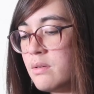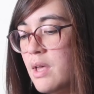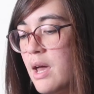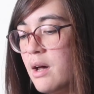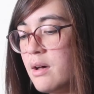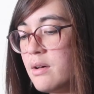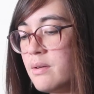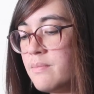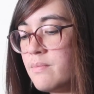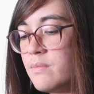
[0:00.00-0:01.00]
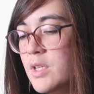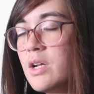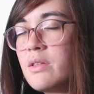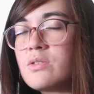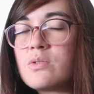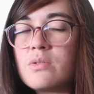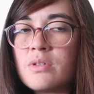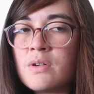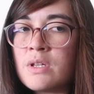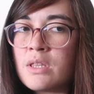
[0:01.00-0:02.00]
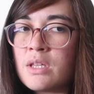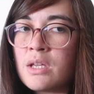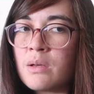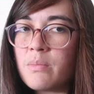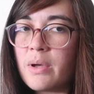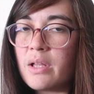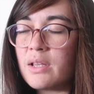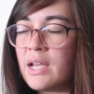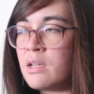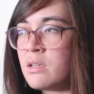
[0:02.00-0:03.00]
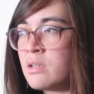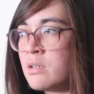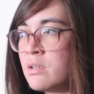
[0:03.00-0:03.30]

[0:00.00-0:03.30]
Yeah, that's cool and everything, but like...